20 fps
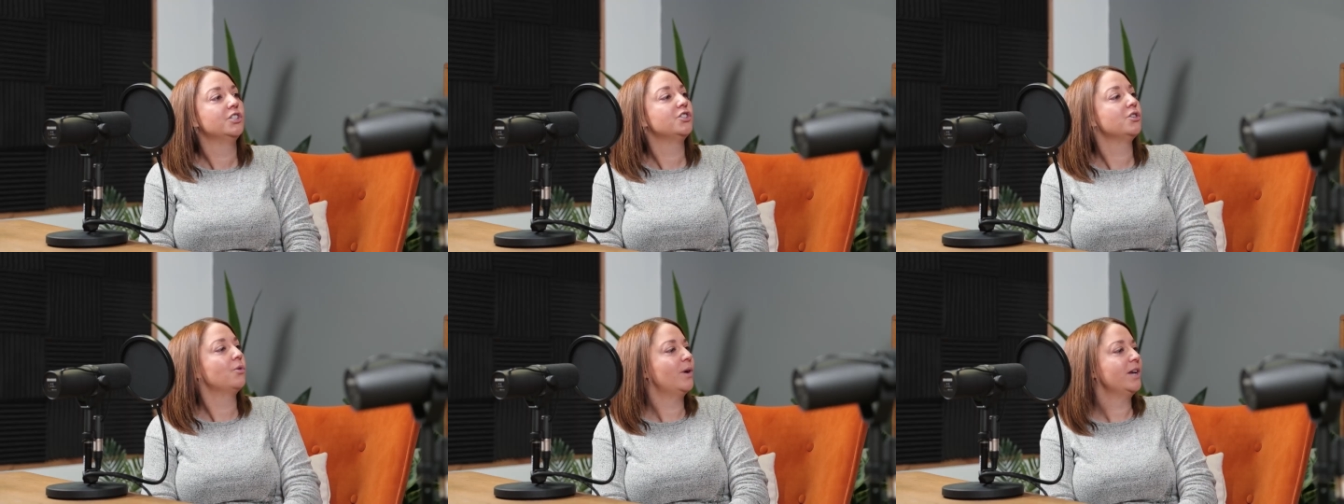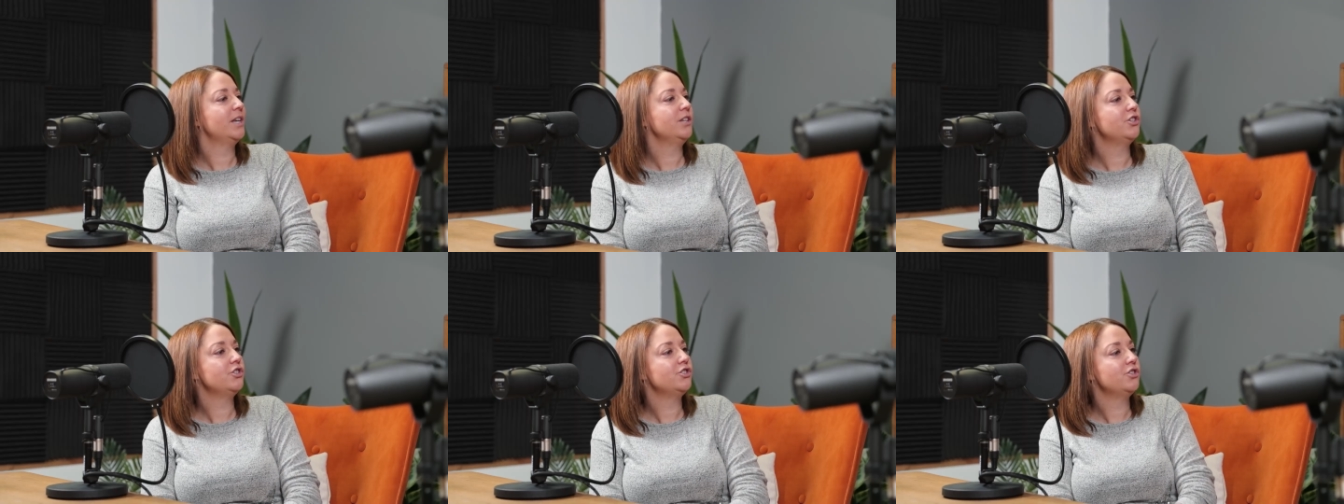And so
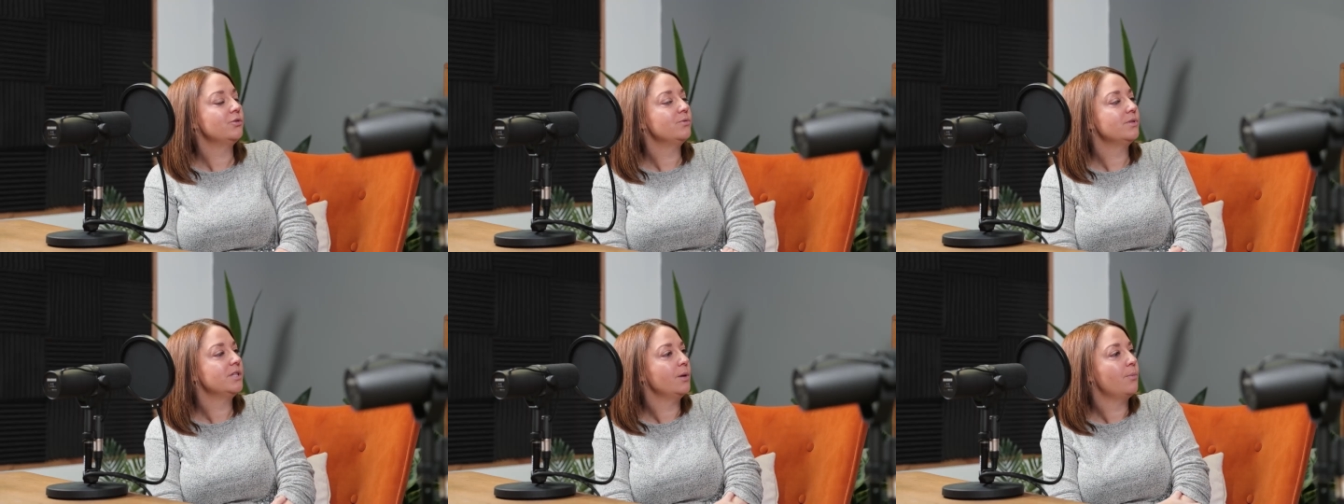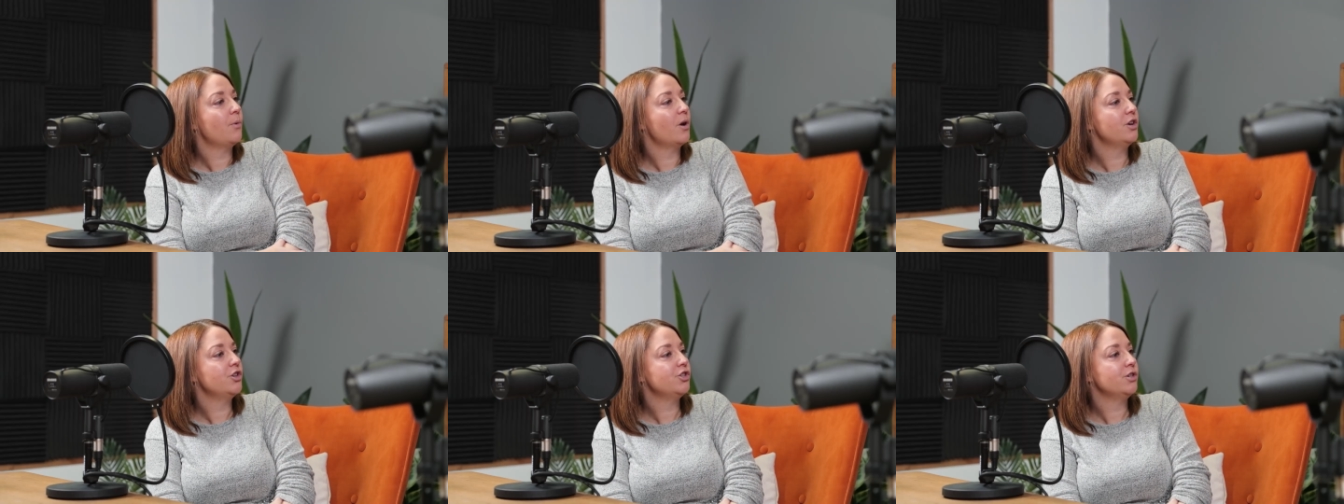why did you choose
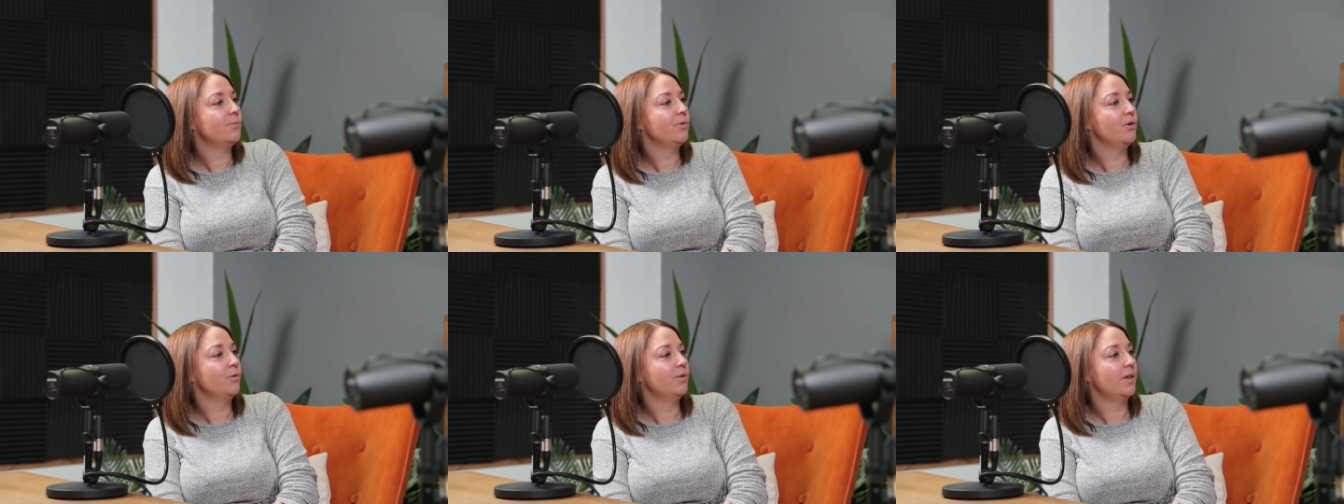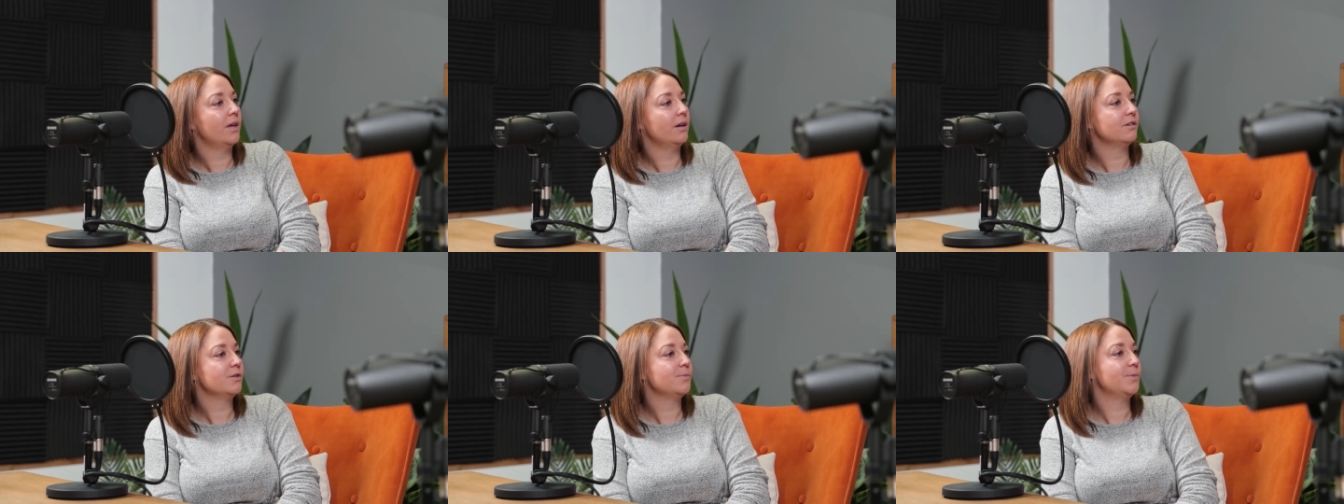the apprenticeship route
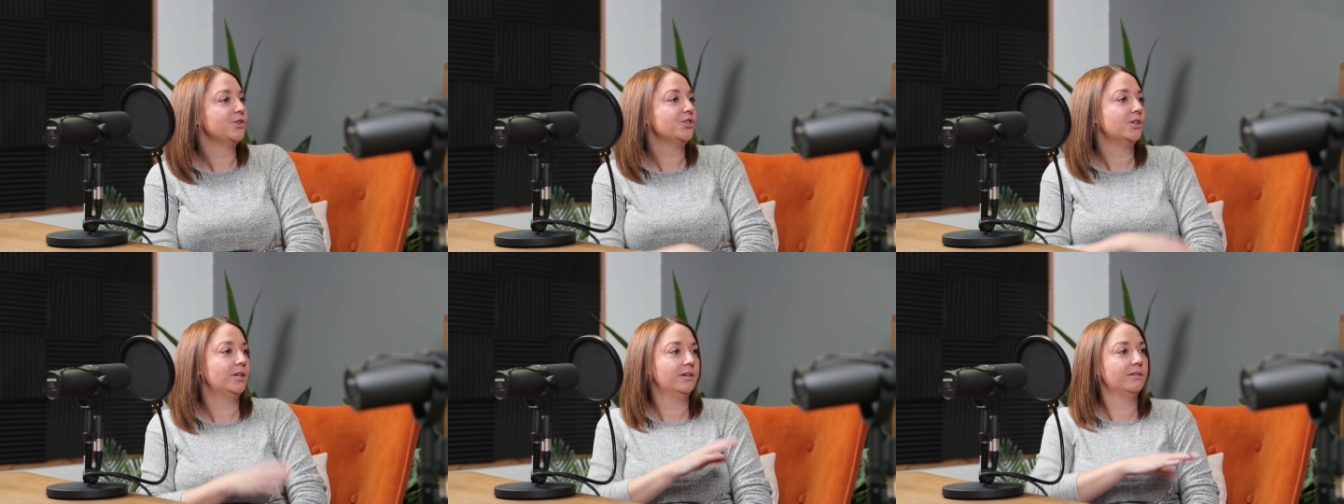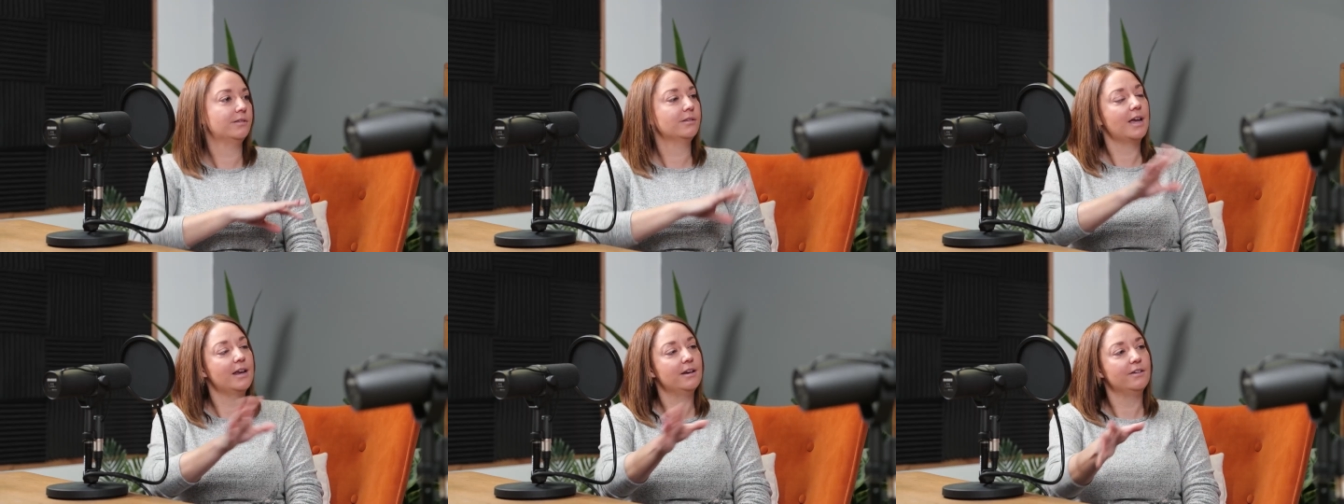then,
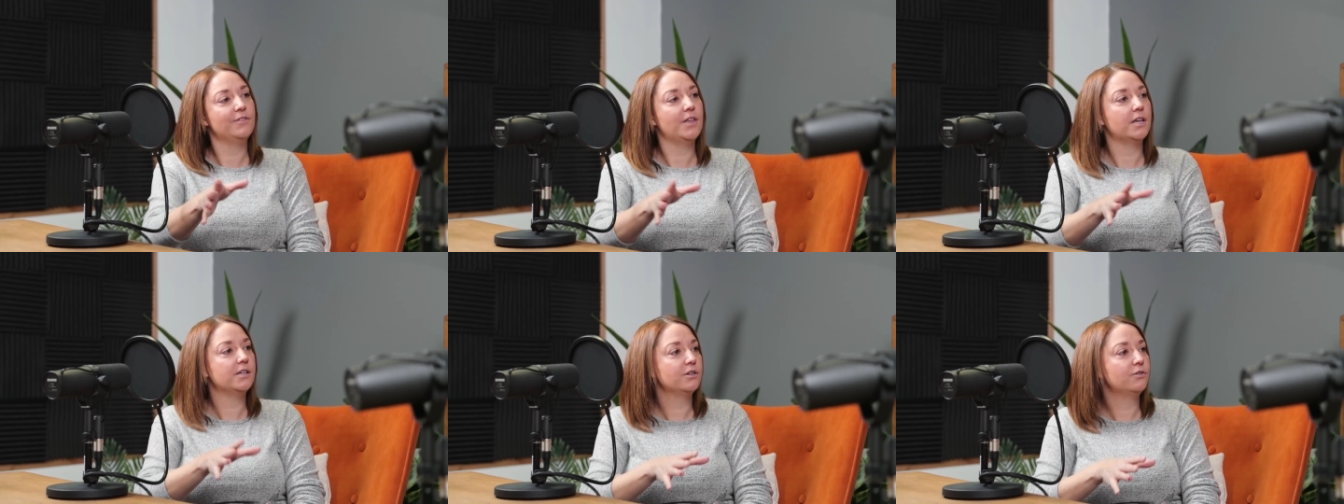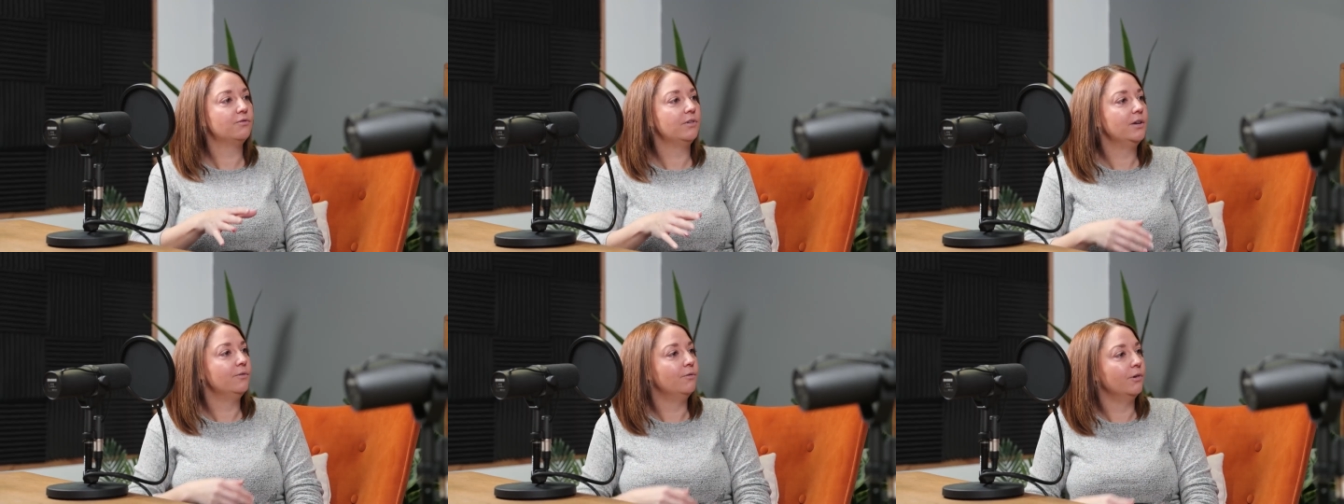especially kind of that
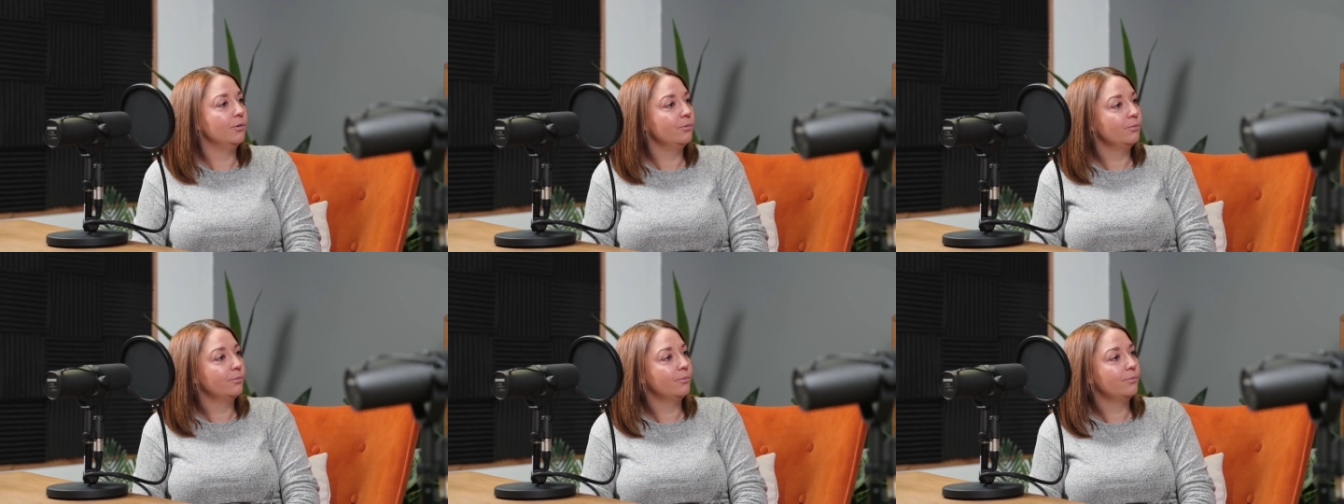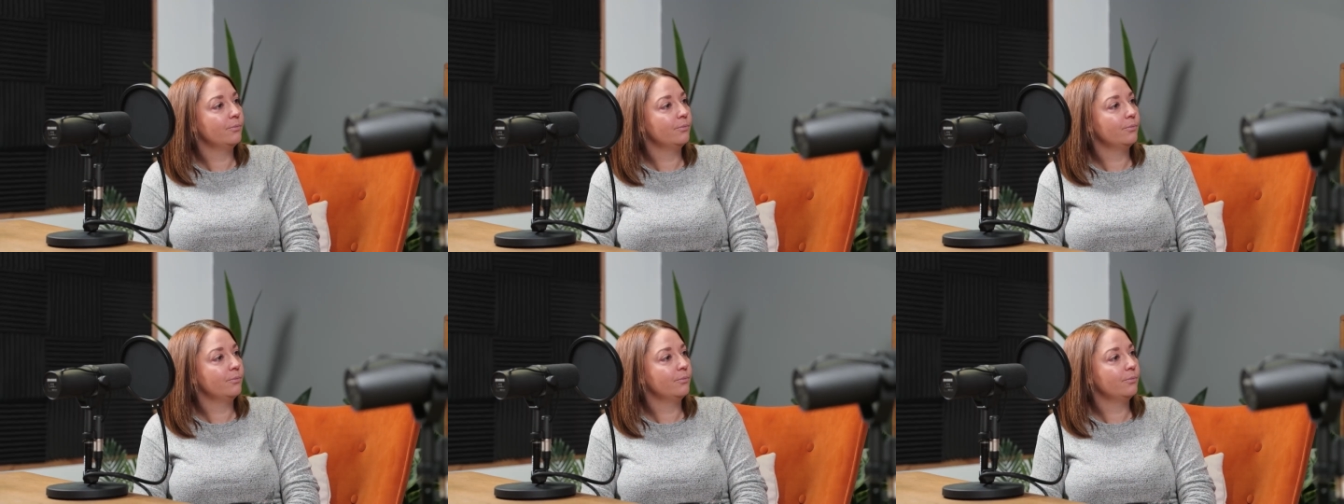degree route?